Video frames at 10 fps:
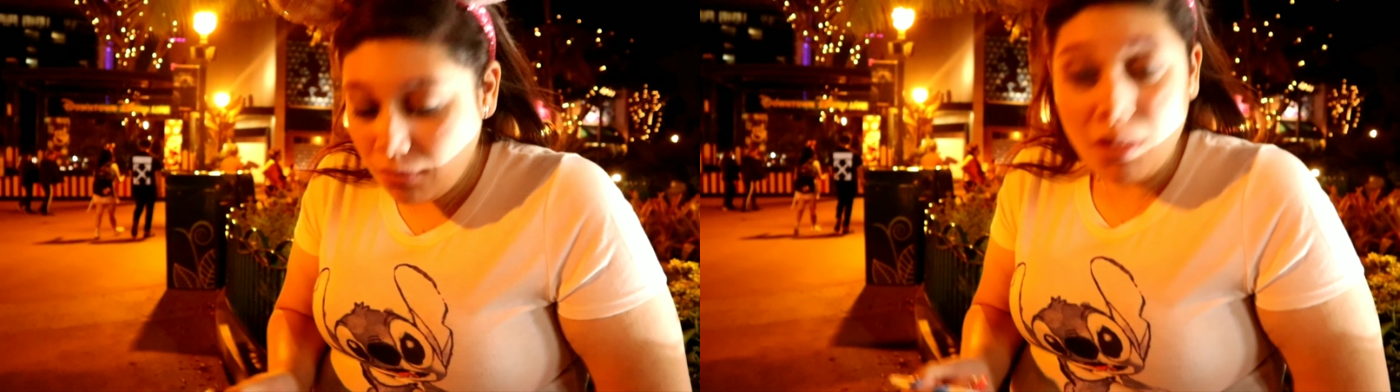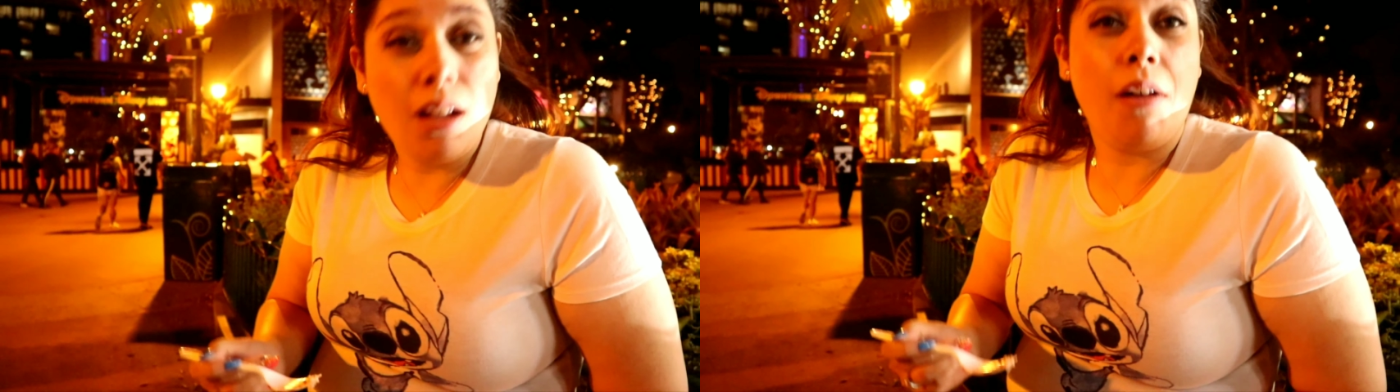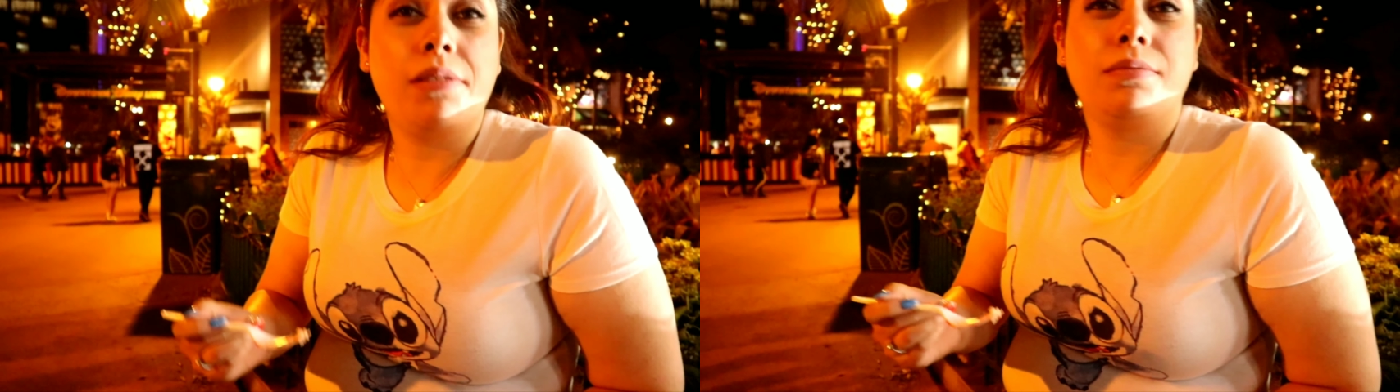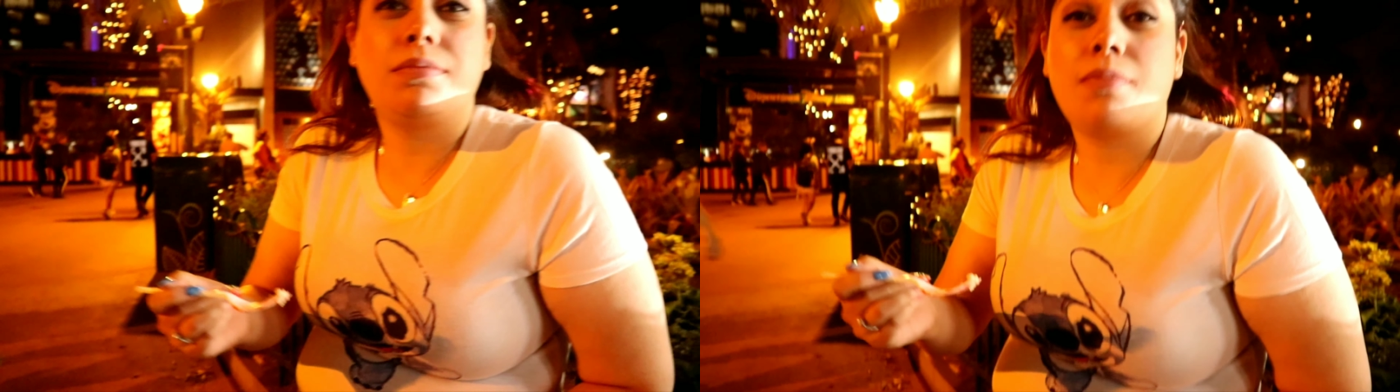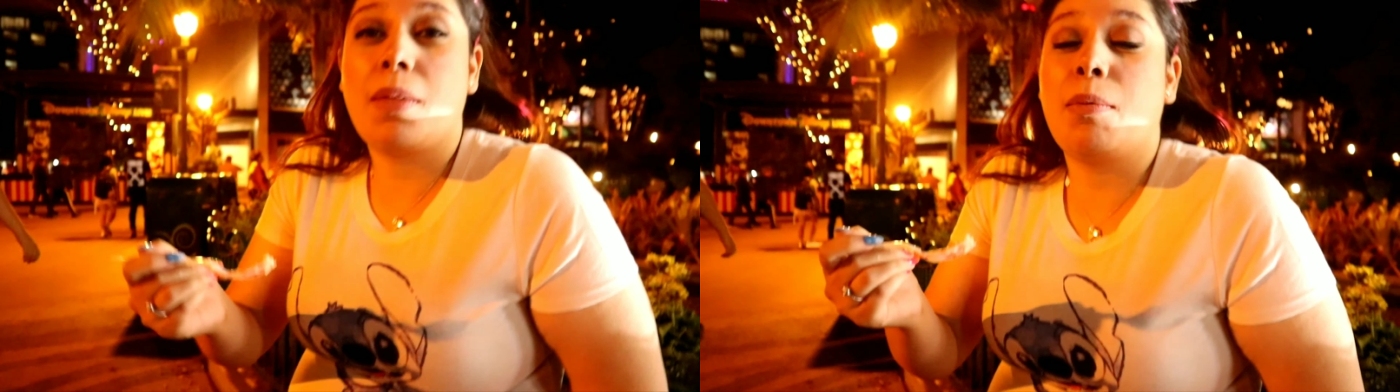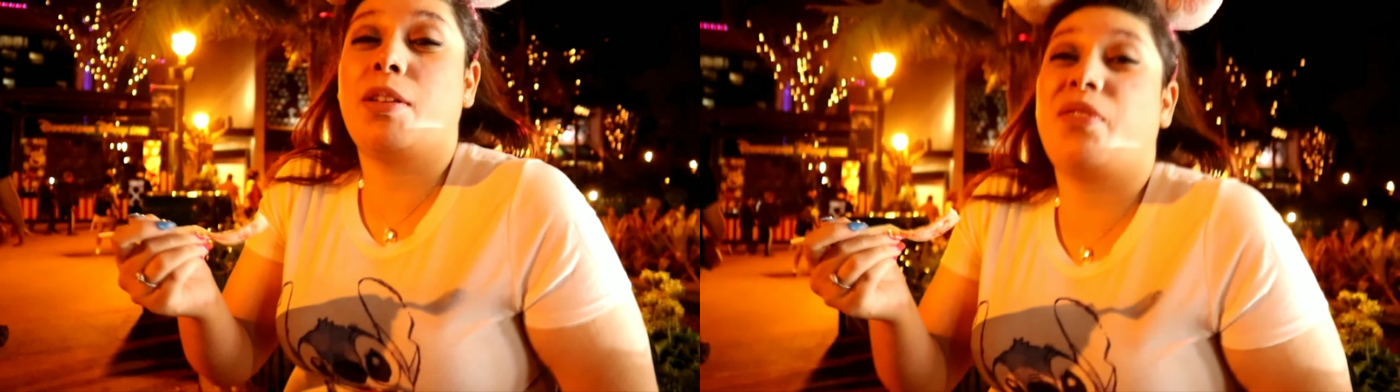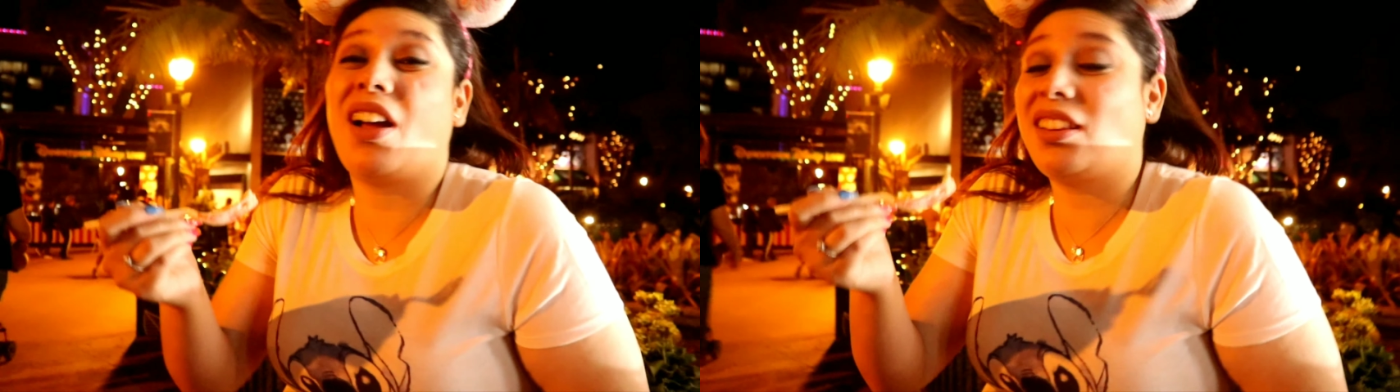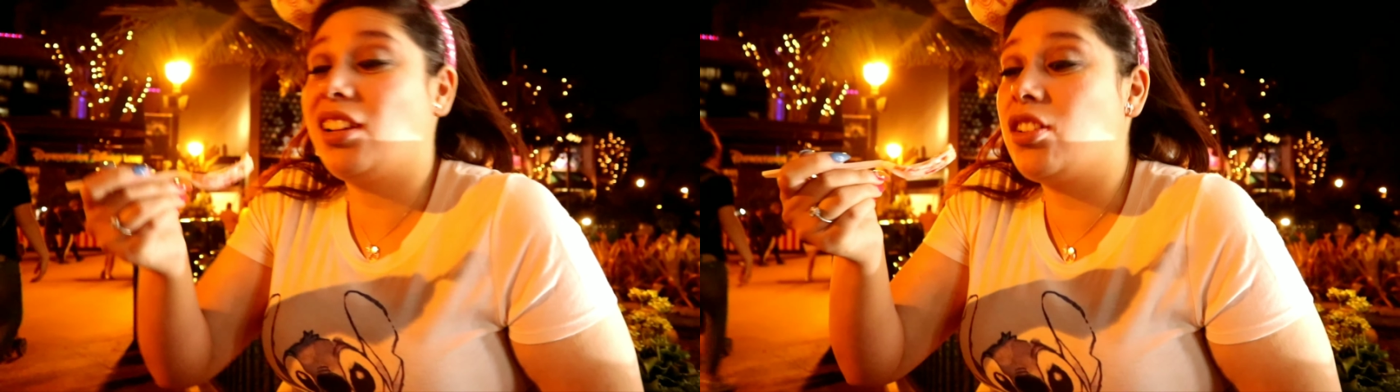I gotta go. Well, the
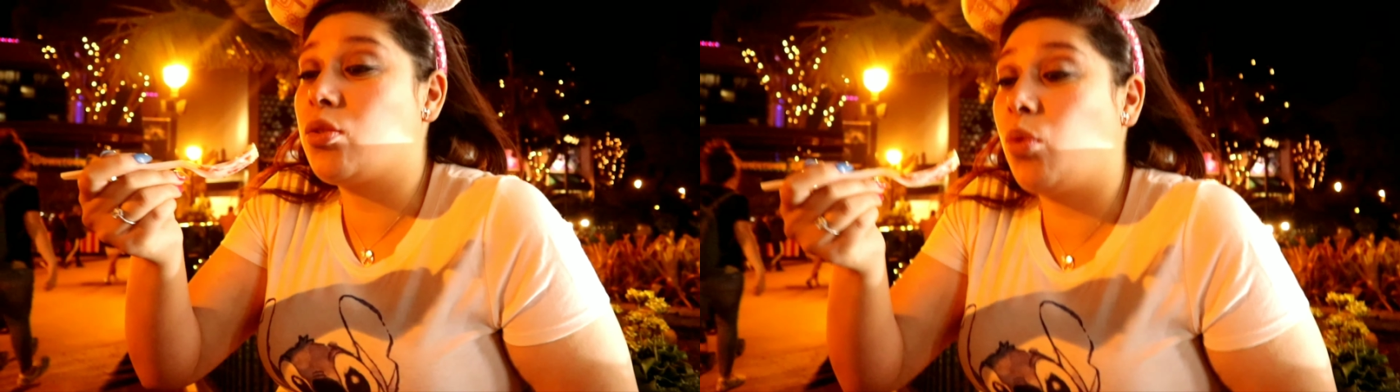fact that it's